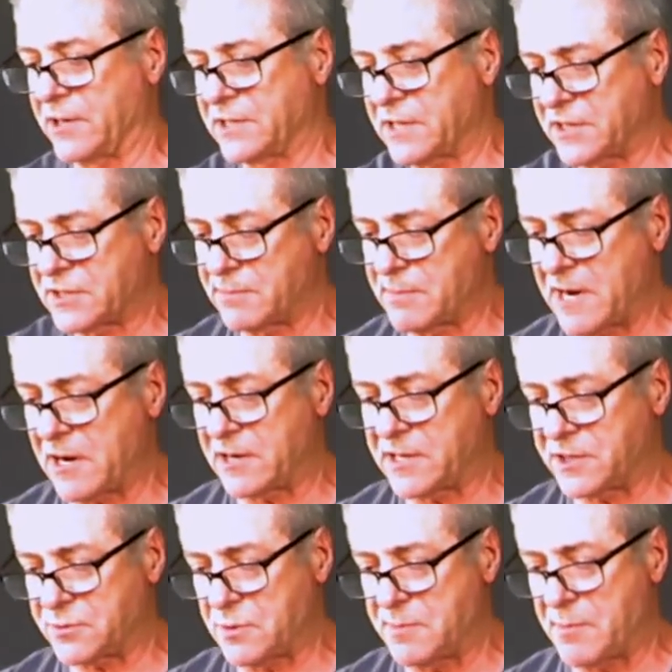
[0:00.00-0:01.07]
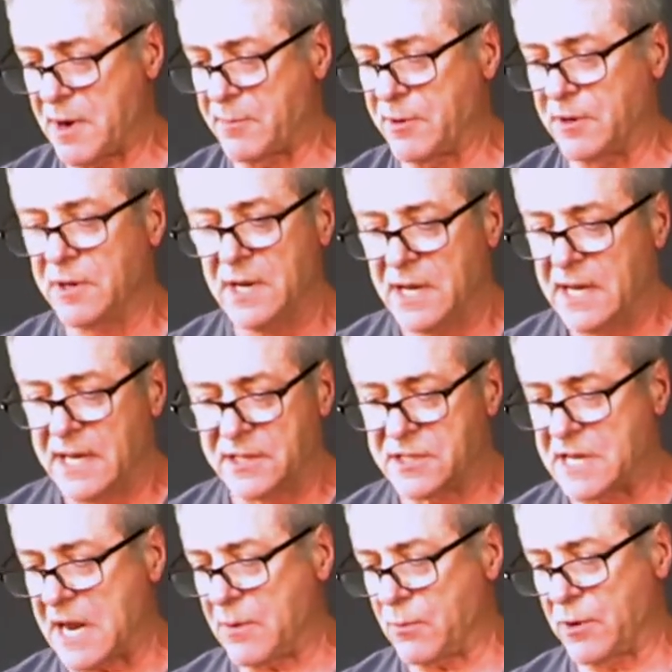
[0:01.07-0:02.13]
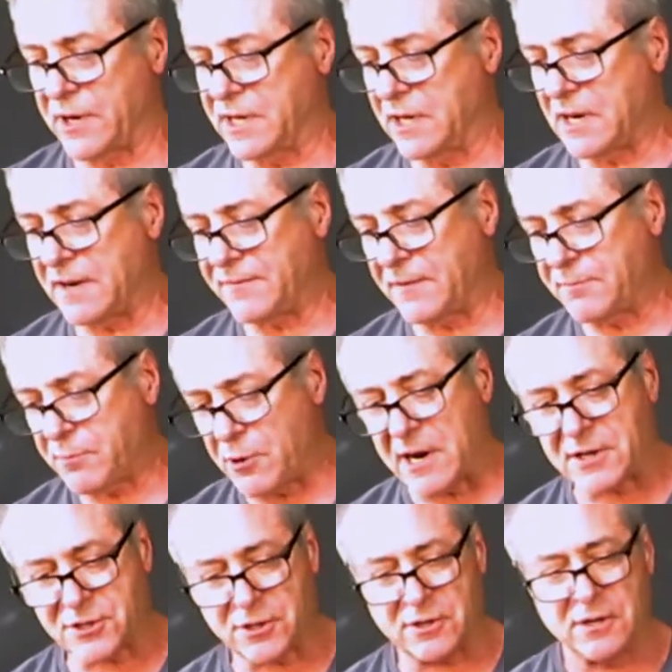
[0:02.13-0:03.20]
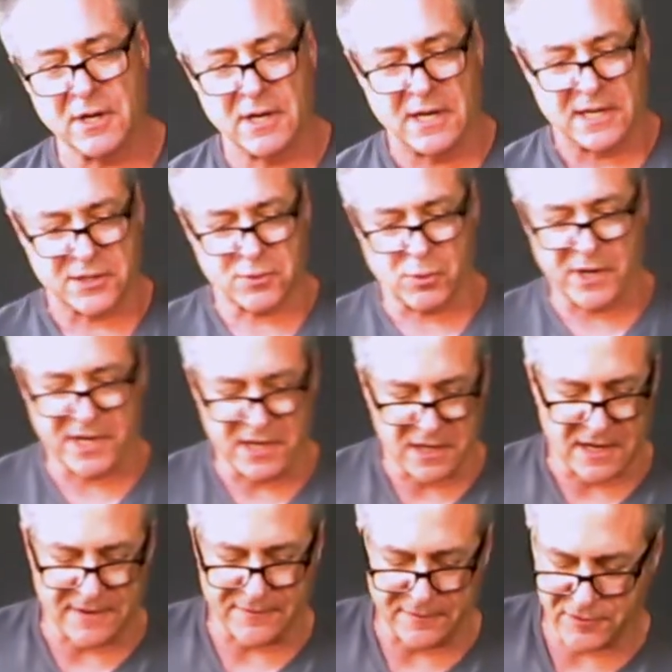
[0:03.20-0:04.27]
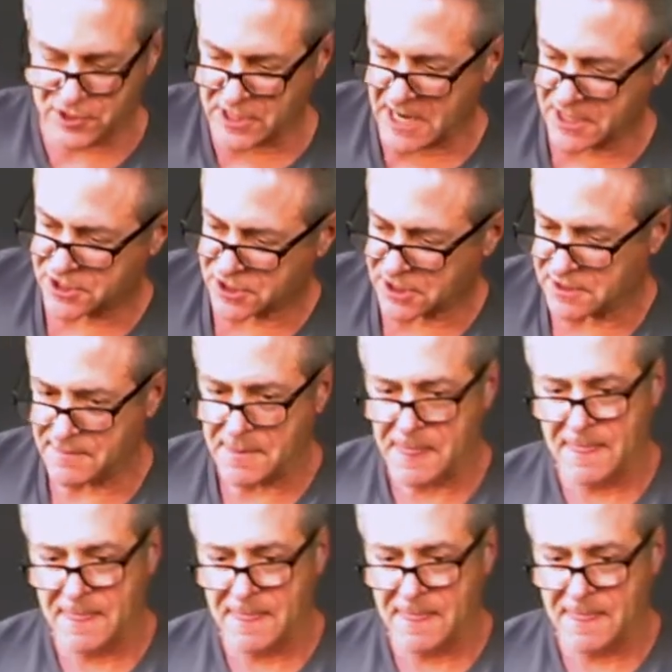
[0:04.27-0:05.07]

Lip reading: It doesn't matter, because remember, it's not working off of pressure, it's working off of suction.